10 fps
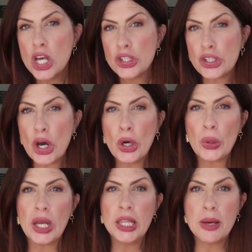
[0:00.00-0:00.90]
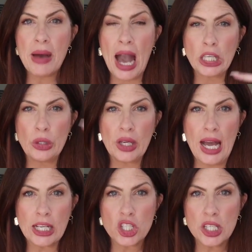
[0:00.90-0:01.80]
So in the back, you can
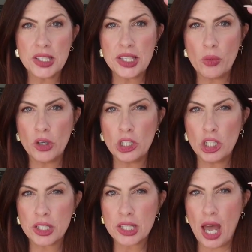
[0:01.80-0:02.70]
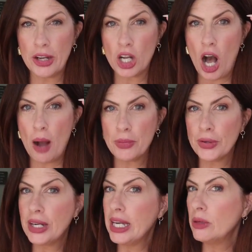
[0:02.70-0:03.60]
actually see where it looks kind of
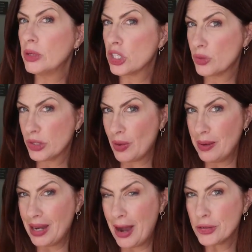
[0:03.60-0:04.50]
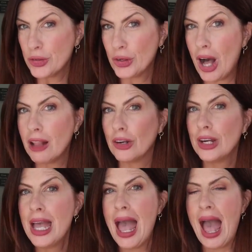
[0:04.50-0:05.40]
coppery, which was my natural
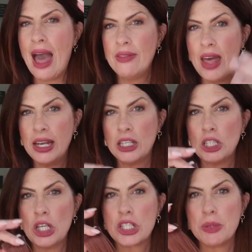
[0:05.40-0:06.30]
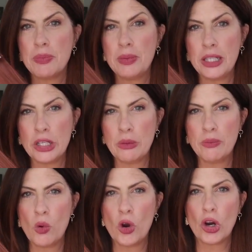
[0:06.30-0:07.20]
color, and then it looked a little
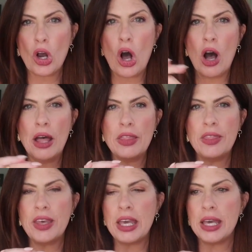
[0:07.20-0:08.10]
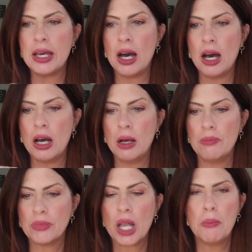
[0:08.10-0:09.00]
more on the
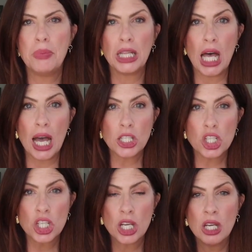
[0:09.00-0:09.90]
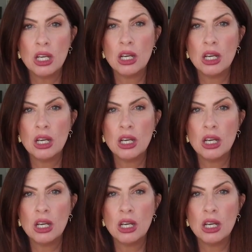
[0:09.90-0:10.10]
blush